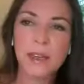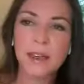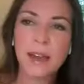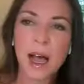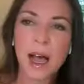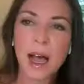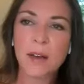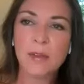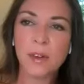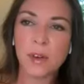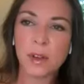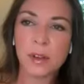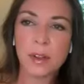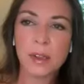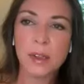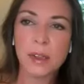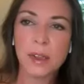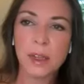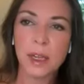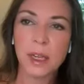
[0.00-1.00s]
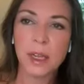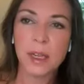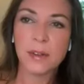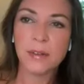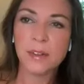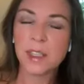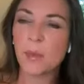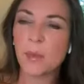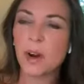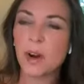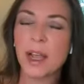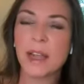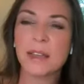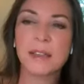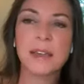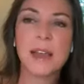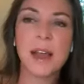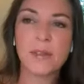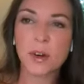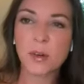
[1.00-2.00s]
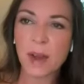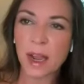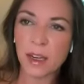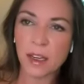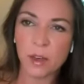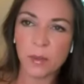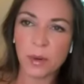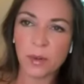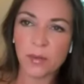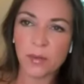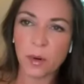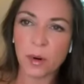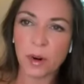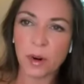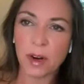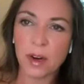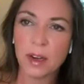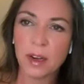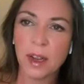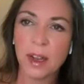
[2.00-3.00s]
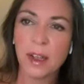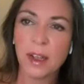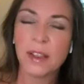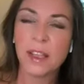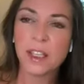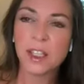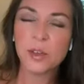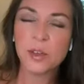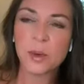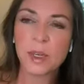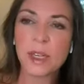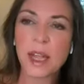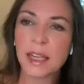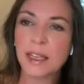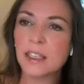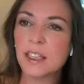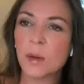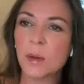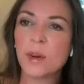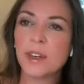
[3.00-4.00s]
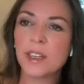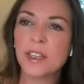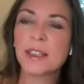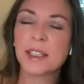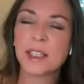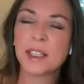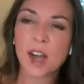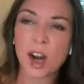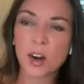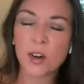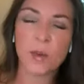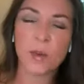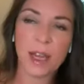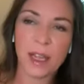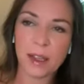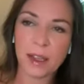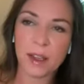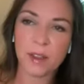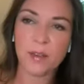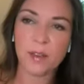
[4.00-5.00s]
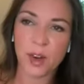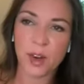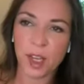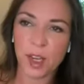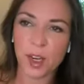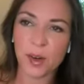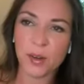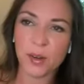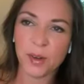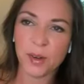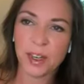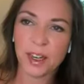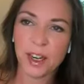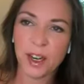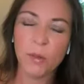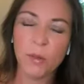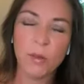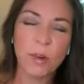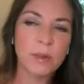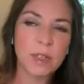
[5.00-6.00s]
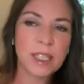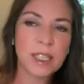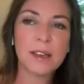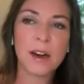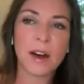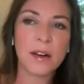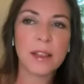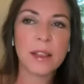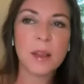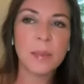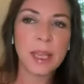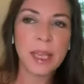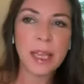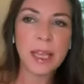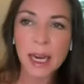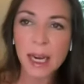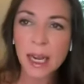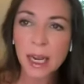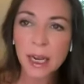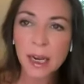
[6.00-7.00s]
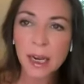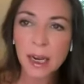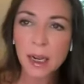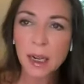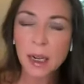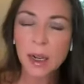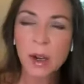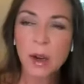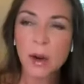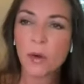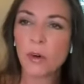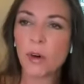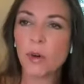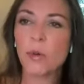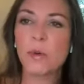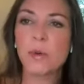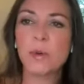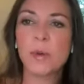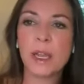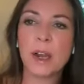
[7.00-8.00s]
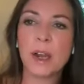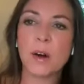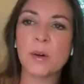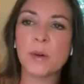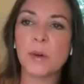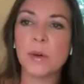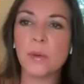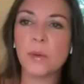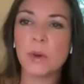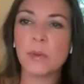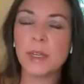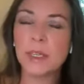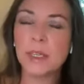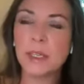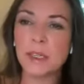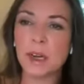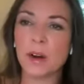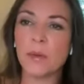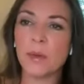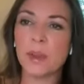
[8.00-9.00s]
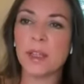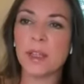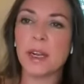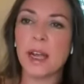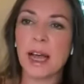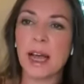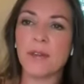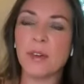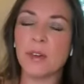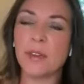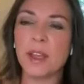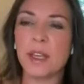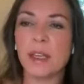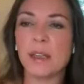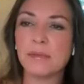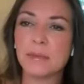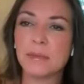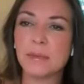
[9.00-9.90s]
a novel, if someone has never read you before, that you would like someone to start with for you, would we start at the beginning or would we start with a novel that